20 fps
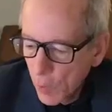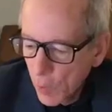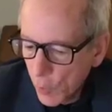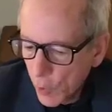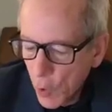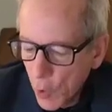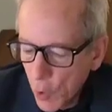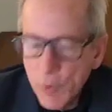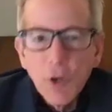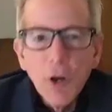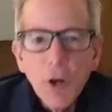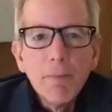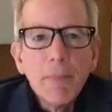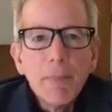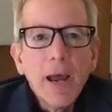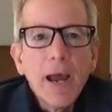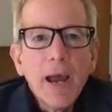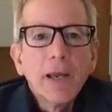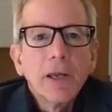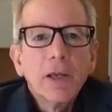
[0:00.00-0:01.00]
We hope you come
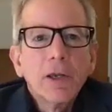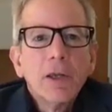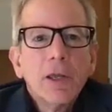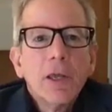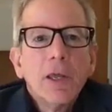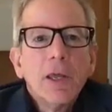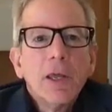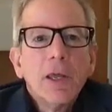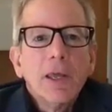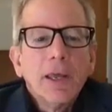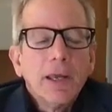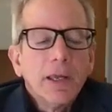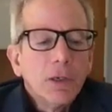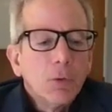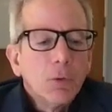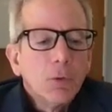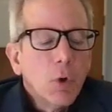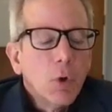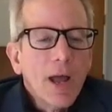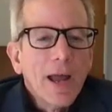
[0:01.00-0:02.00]
back,
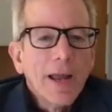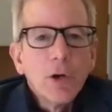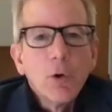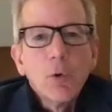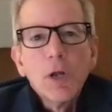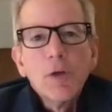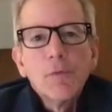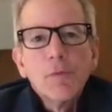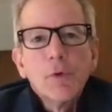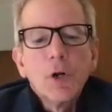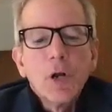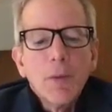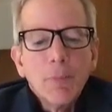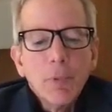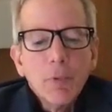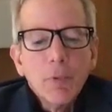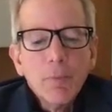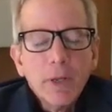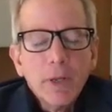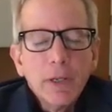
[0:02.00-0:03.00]
and we'll hang around for a
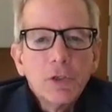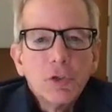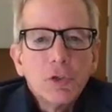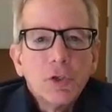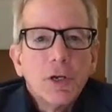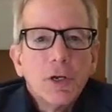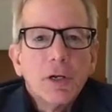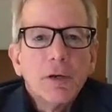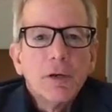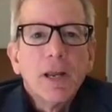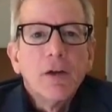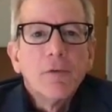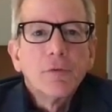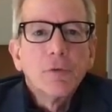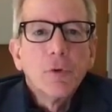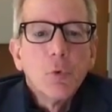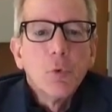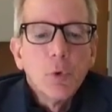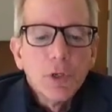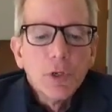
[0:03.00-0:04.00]
couple of minutes
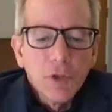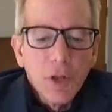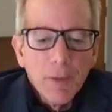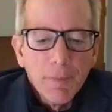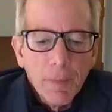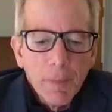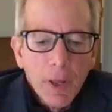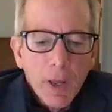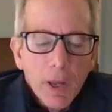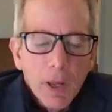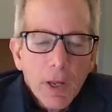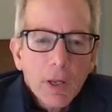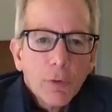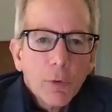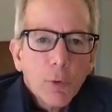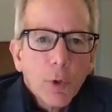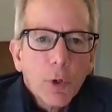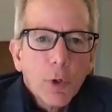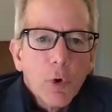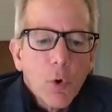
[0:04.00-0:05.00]
after we stop
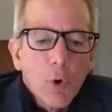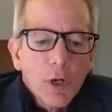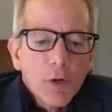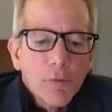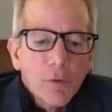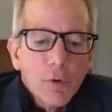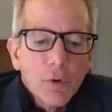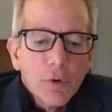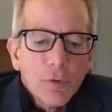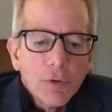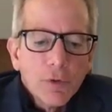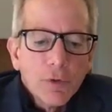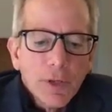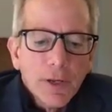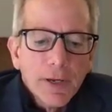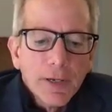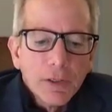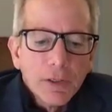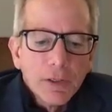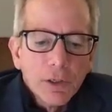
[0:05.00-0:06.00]
the recording for
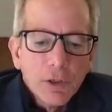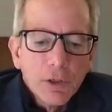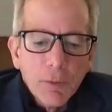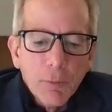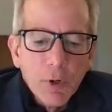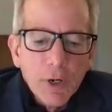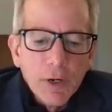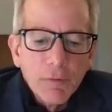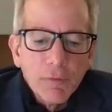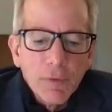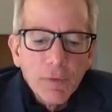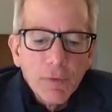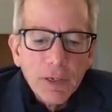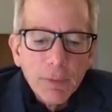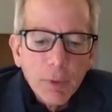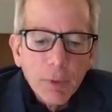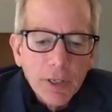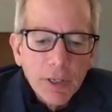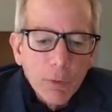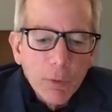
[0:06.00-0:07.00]
tonight to debrief.
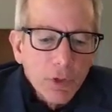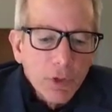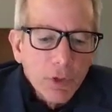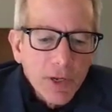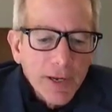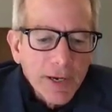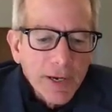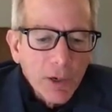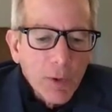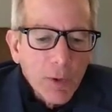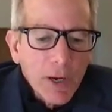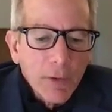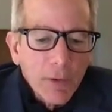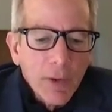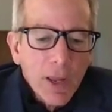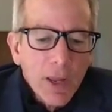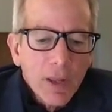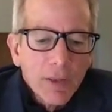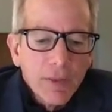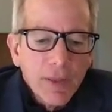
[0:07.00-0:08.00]
Anybody that wants to hang around.
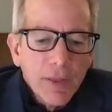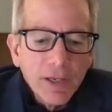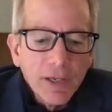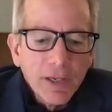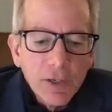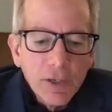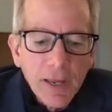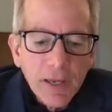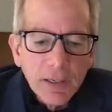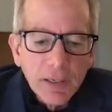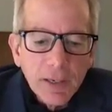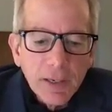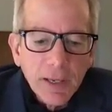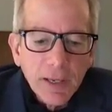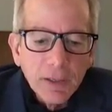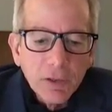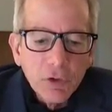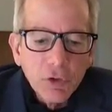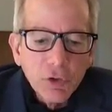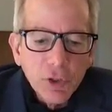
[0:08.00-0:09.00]
Thanks again,
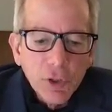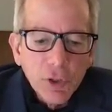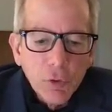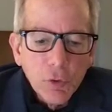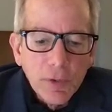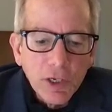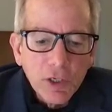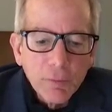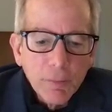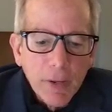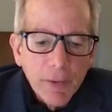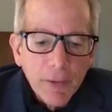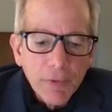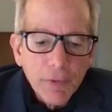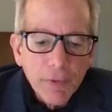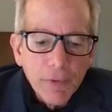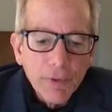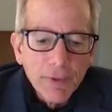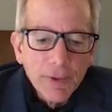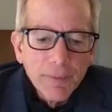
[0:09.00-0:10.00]
and see you next
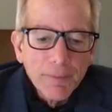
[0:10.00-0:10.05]
month.